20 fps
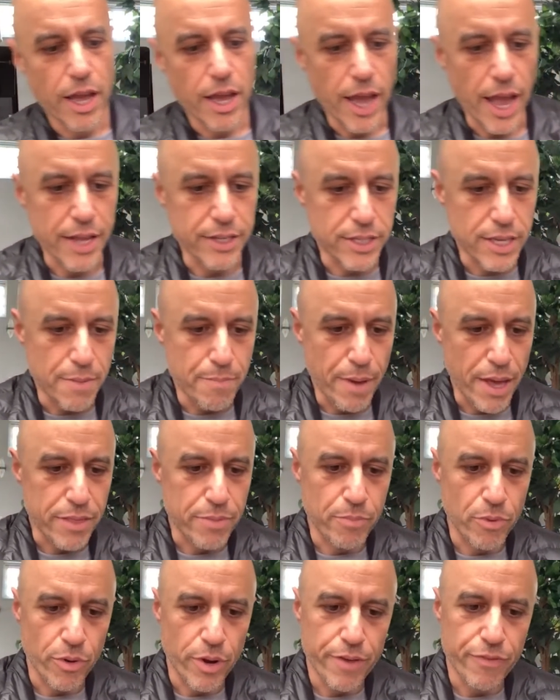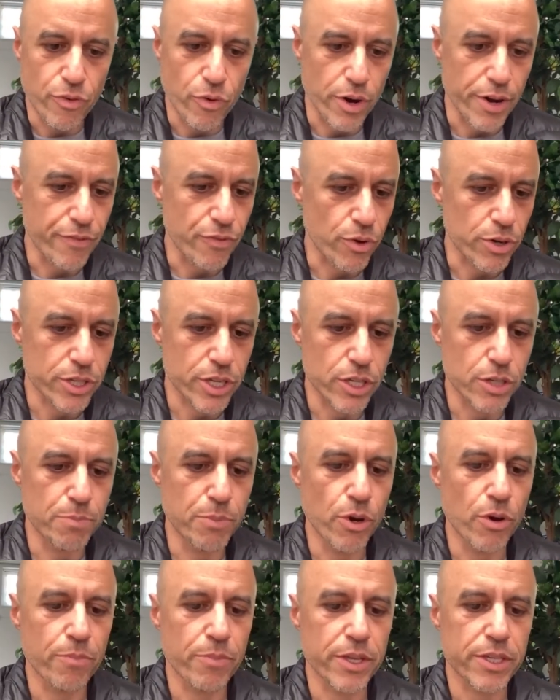And see, Beth Marie 44 says,
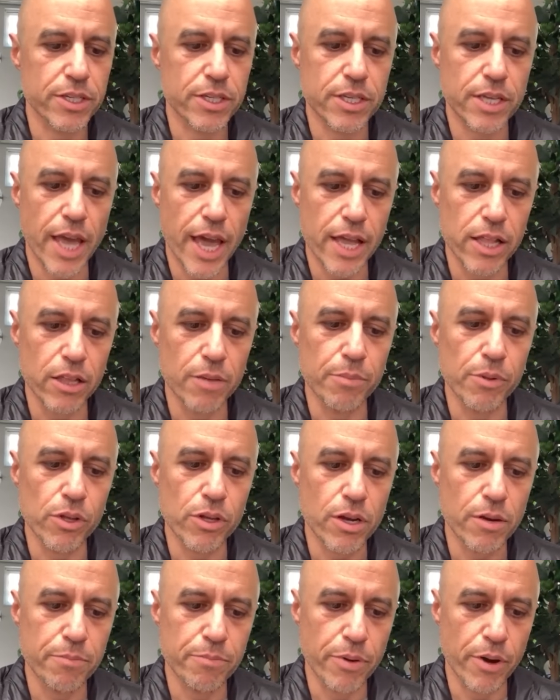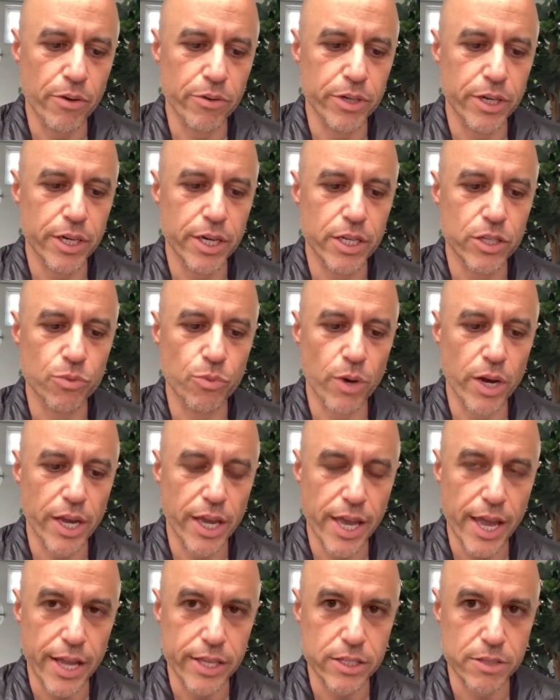boom, the scalable component is what
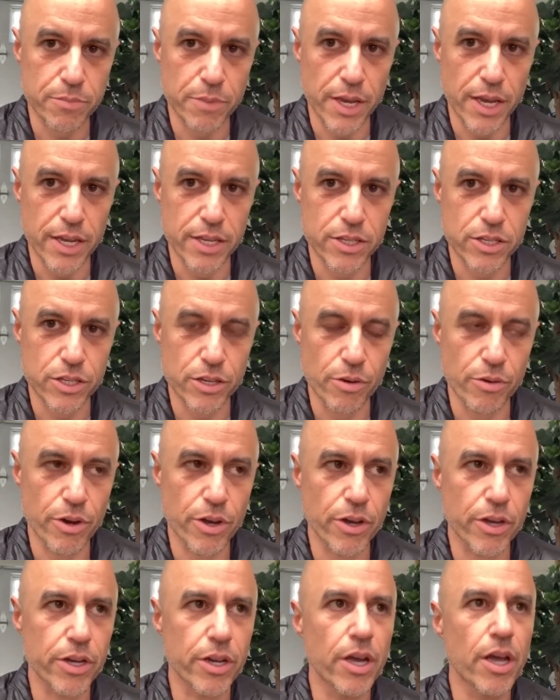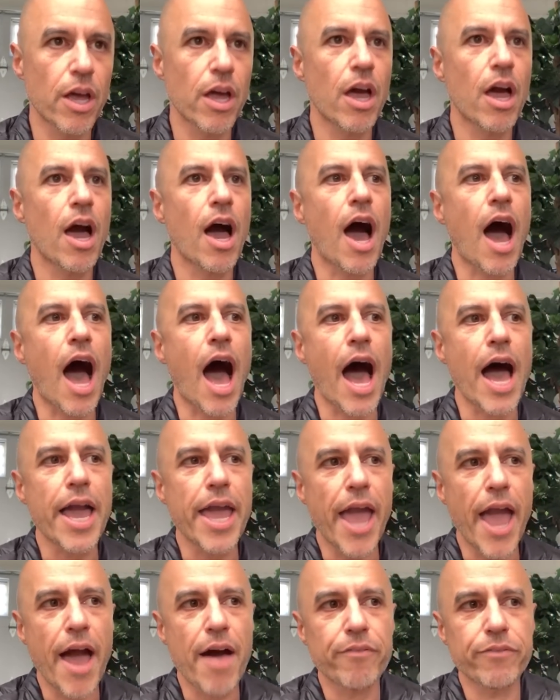gets me. It's so good. I
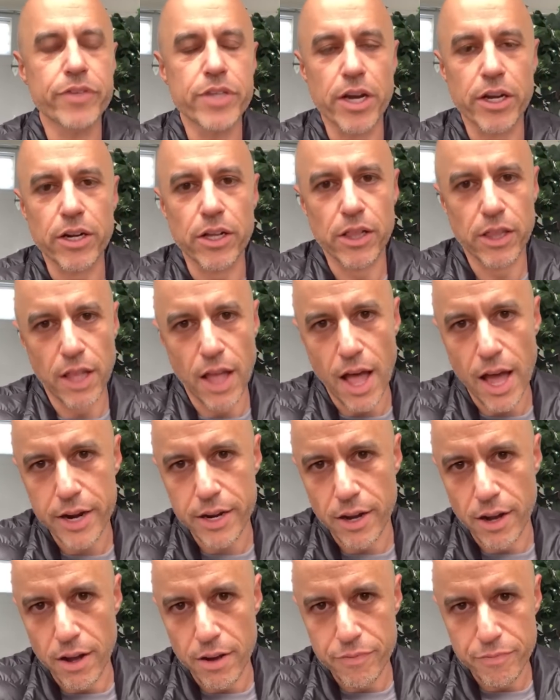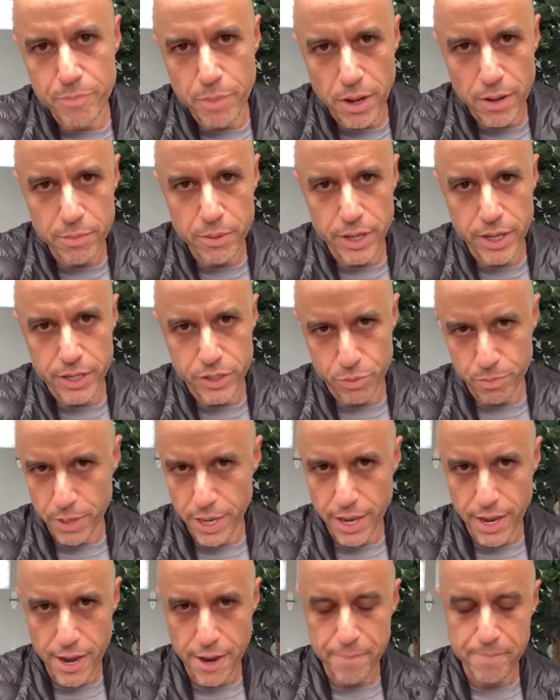have done a lot of public
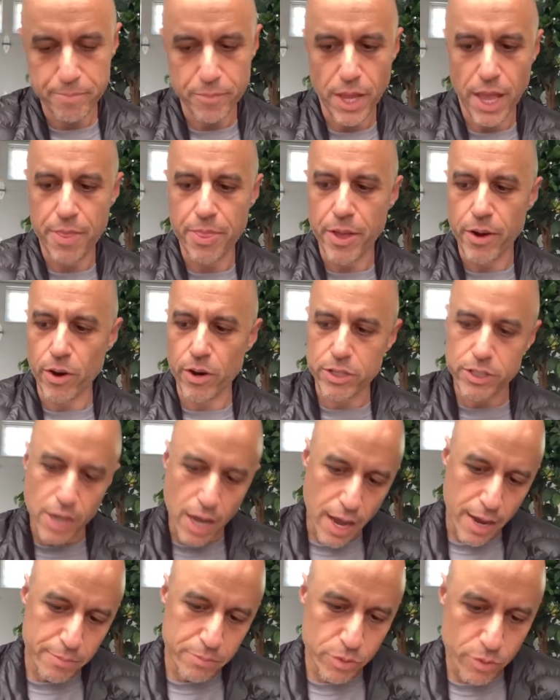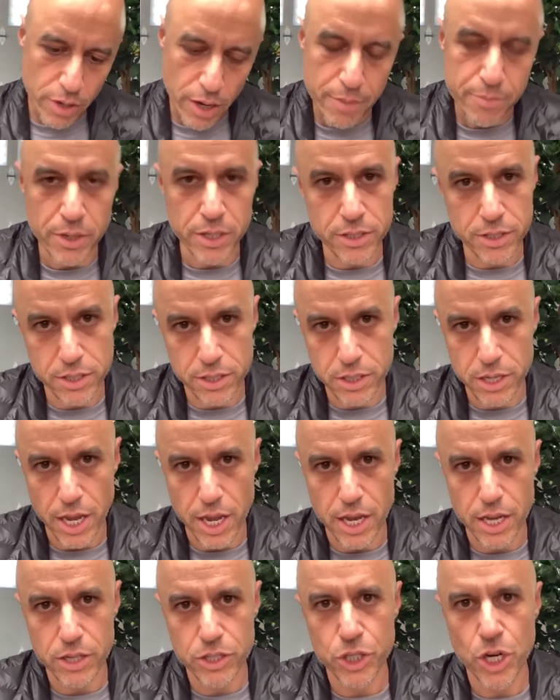speaking, and there are times when I'm on
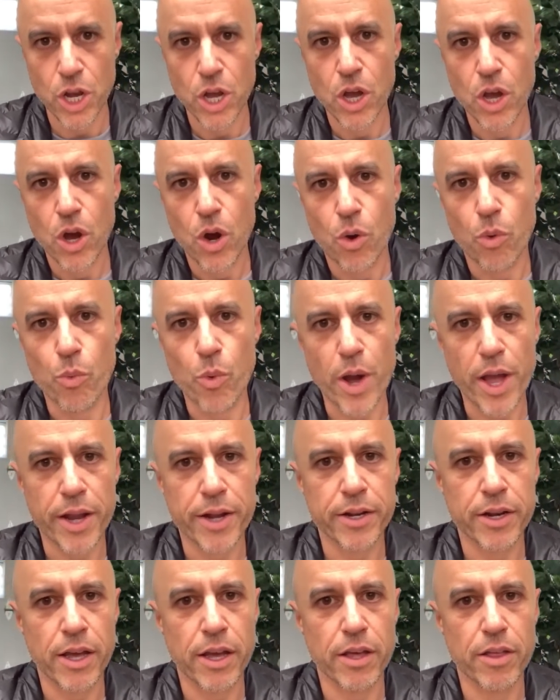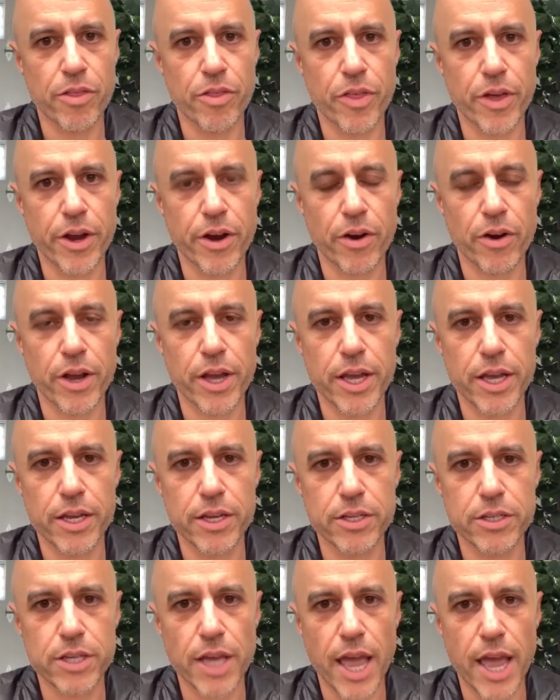stage when there
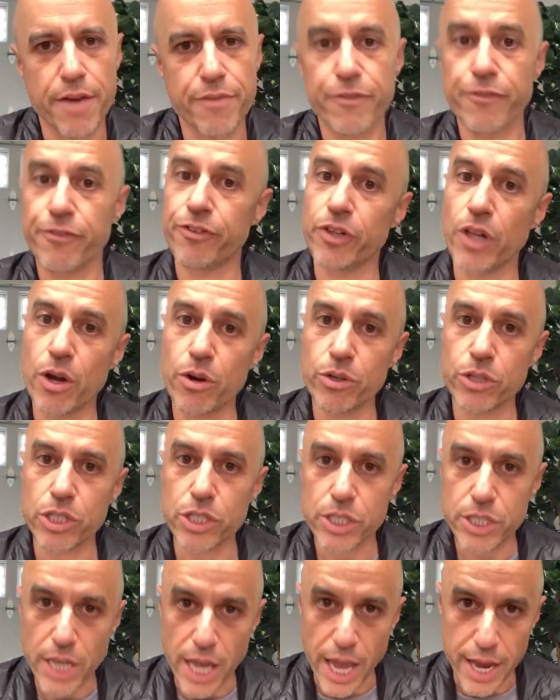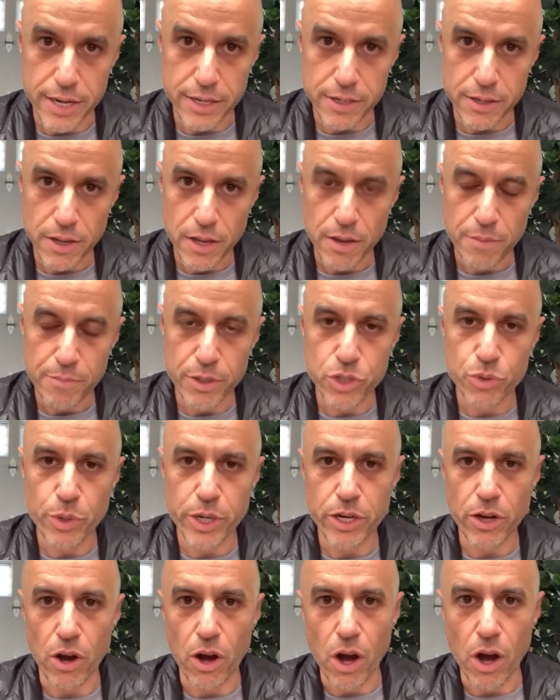is a flow state
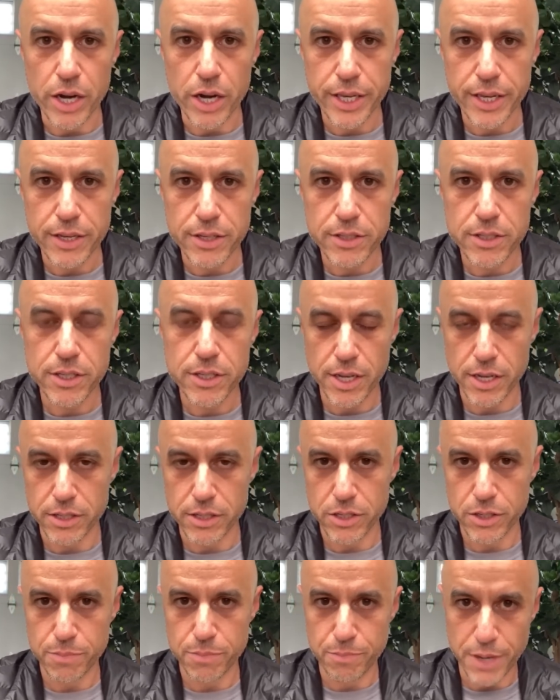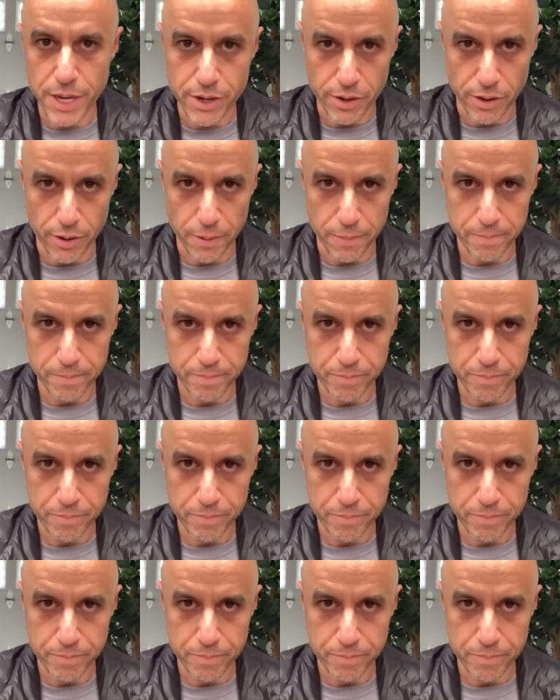between audience and speaker.